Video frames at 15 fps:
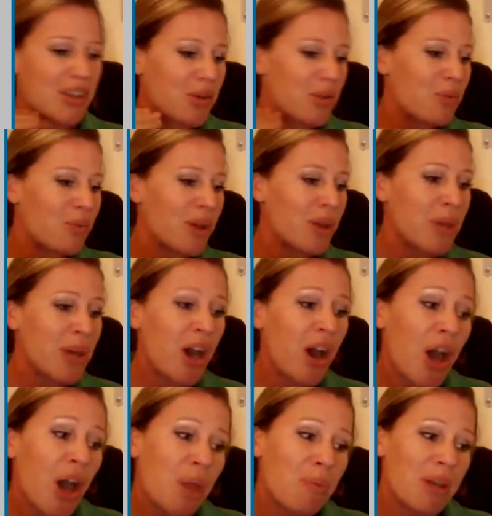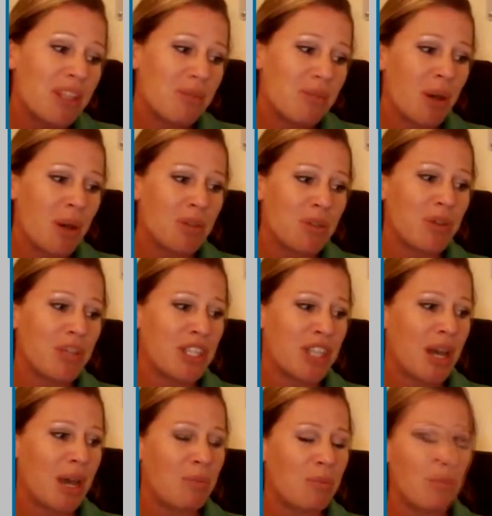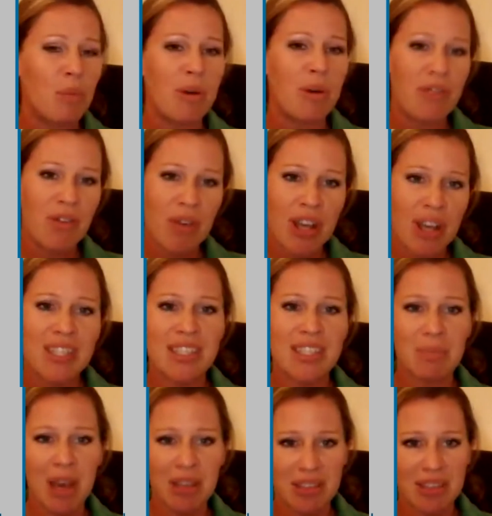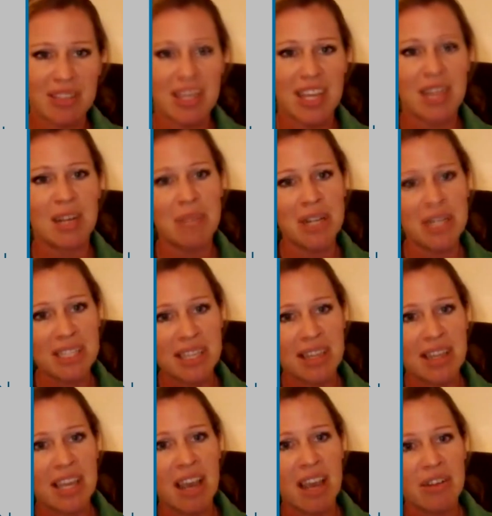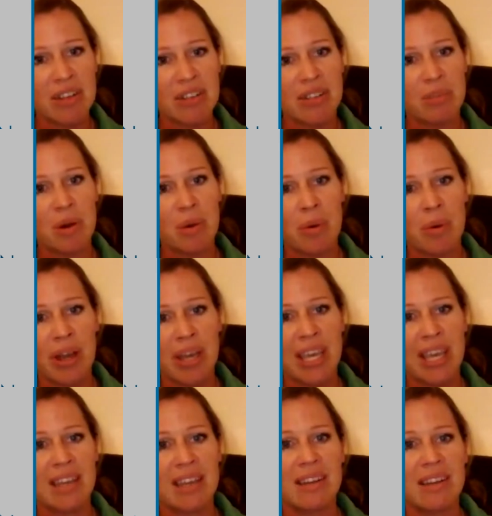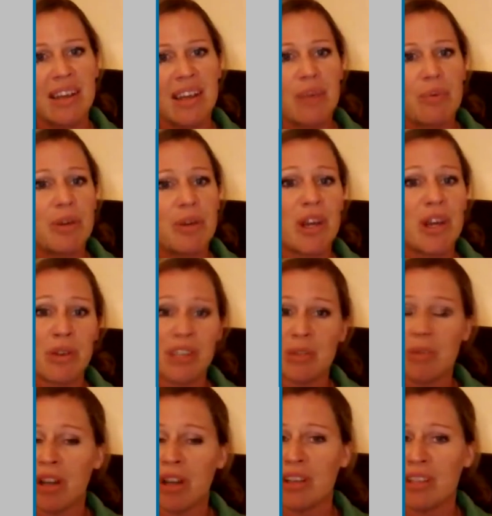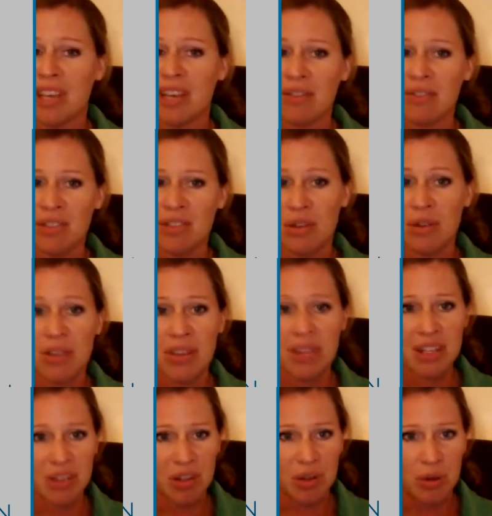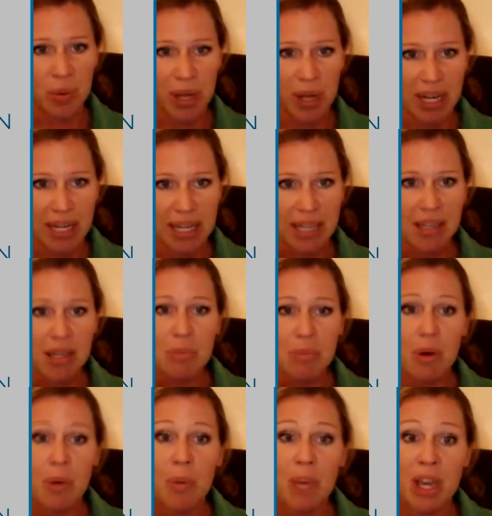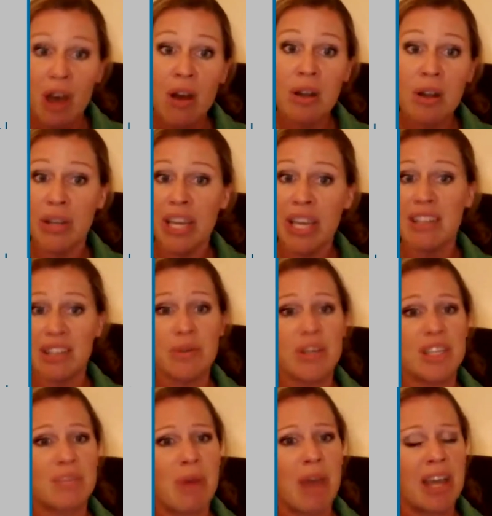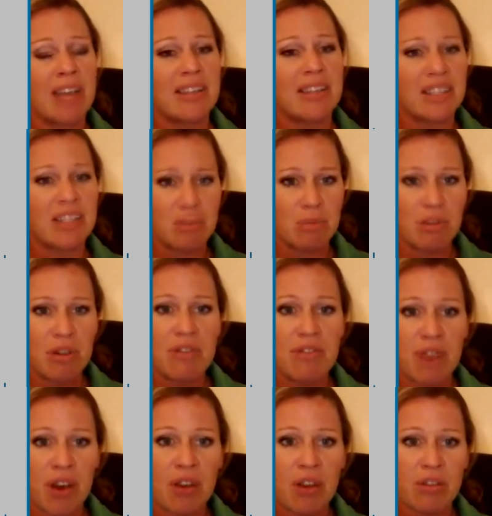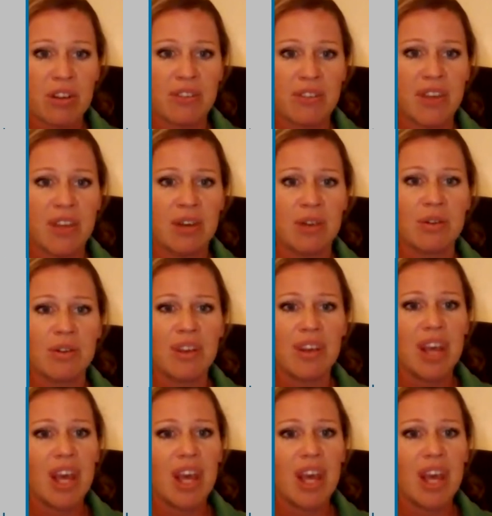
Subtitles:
So we are hoping to be able to reach out more, but for us it's about sustainability in the areas that we're working in. We don't want to spread ourselves too thin too quickly, but we are looking to expand and to move further afield.